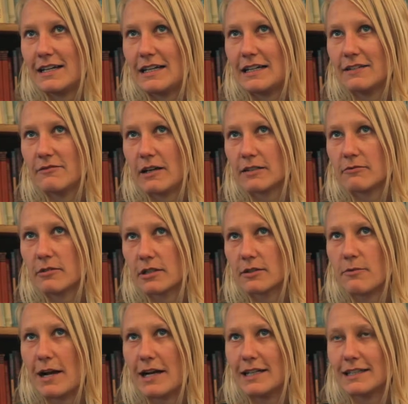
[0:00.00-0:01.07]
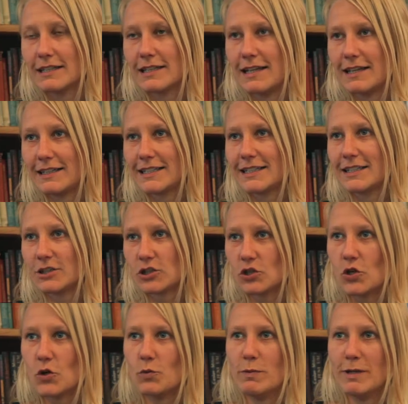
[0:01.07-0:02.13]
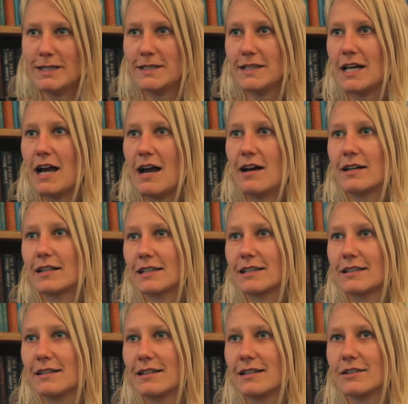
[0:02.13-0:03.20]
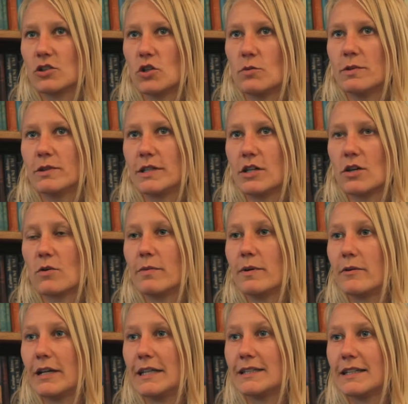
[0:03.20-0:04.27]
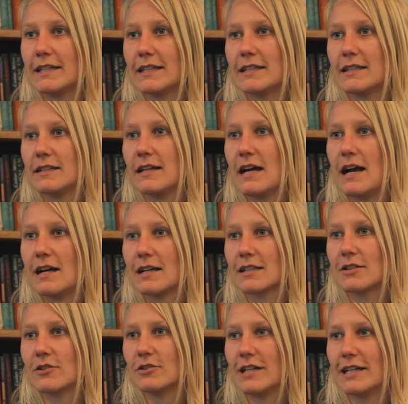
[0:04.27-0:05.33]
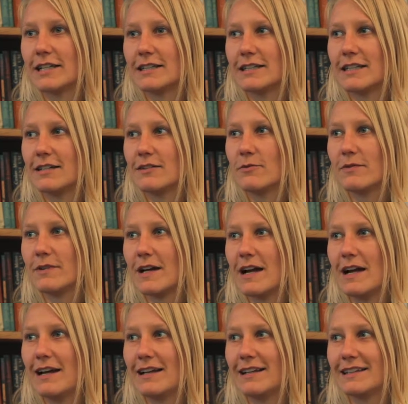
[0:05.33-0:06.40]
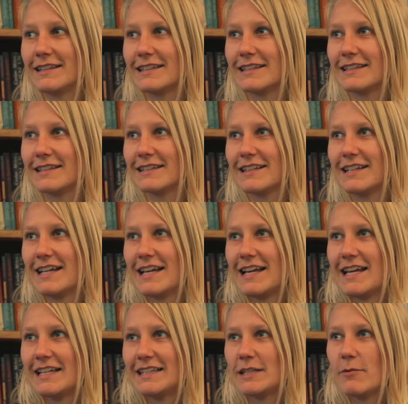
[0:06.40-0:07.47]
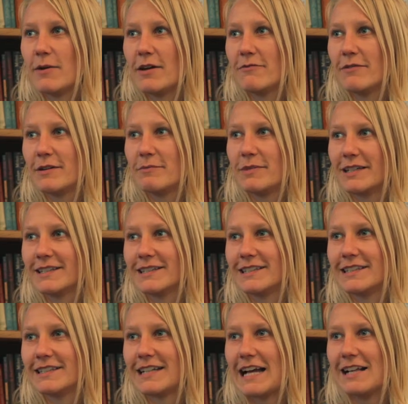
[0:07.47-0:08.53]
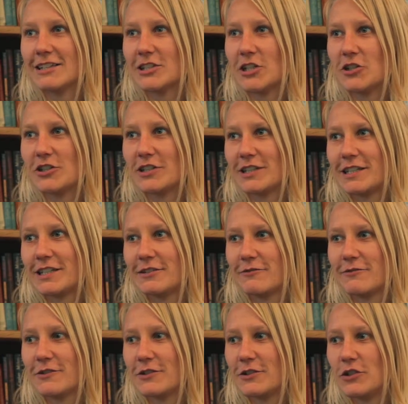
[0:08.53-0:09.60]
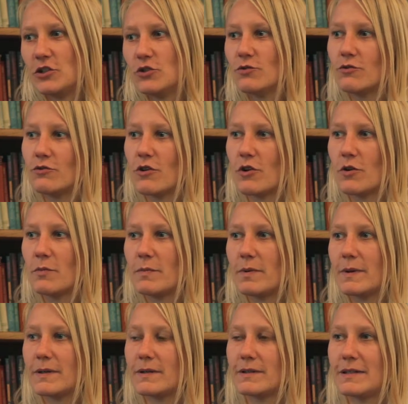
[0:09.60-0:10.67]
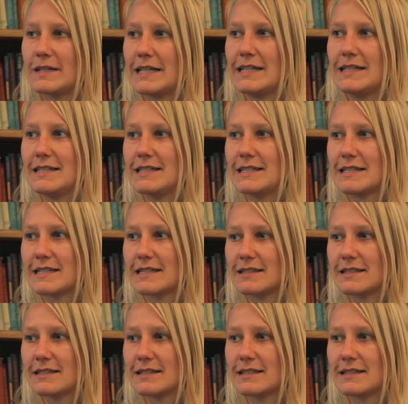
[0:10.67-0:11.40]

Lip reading: in fact we're quite like global art, globally operating art collective, and the way we build alternative Europe is